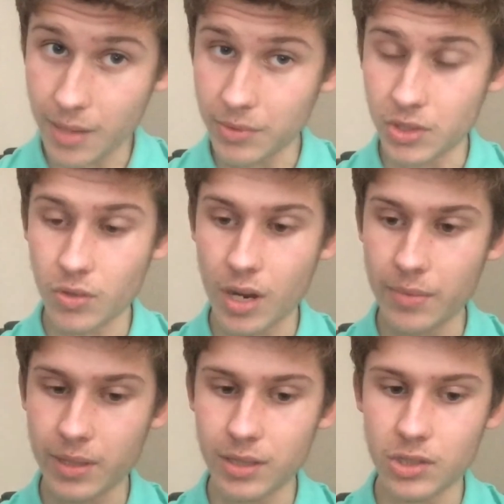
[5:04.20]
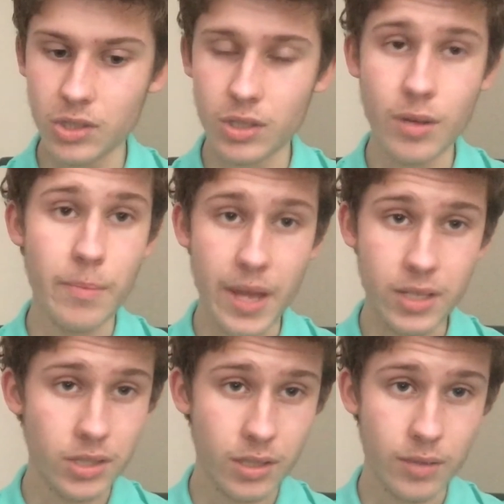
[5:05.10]
I'm describing is just
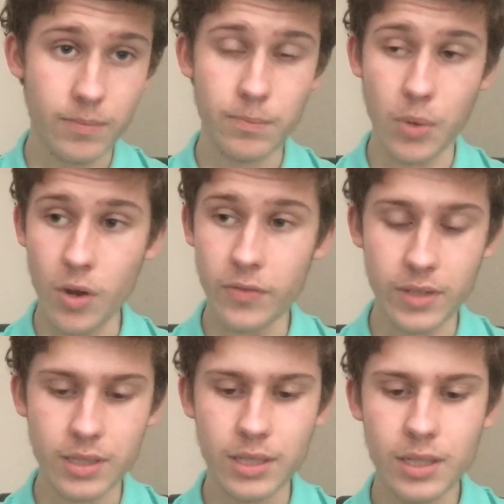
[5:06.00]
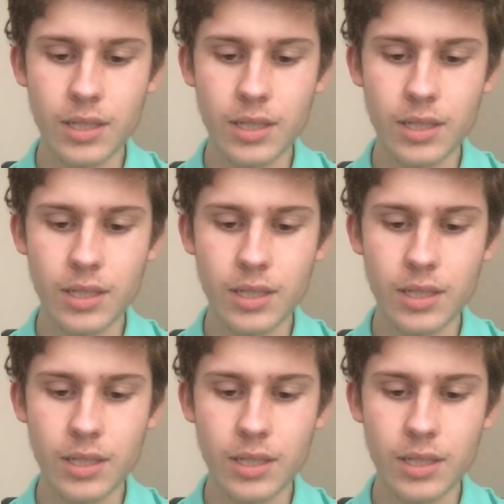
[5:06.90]
amazing and perfect.